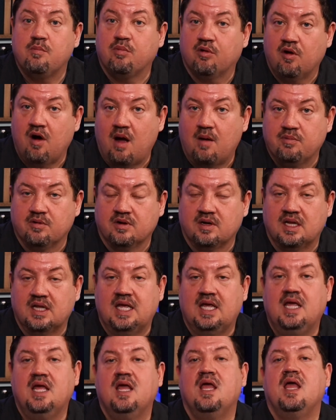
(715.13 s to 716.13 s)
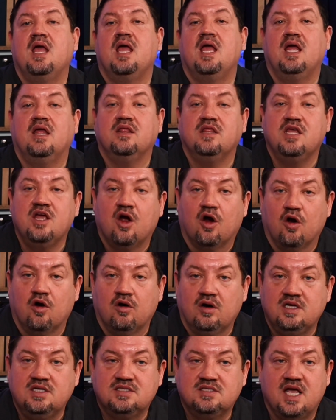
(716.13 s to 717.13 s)
properly in the
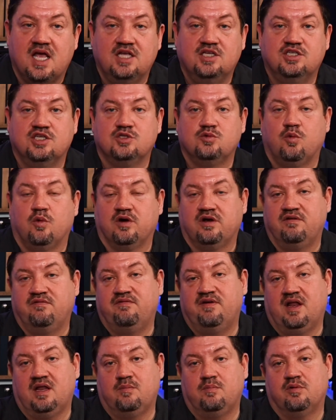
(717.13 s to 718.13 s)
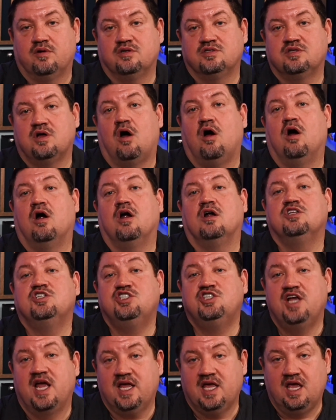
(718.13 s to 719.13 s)
early stages where developers are
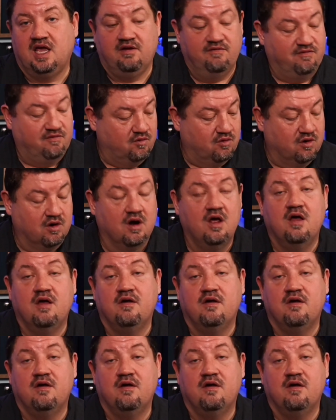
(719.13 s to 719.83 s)
checking for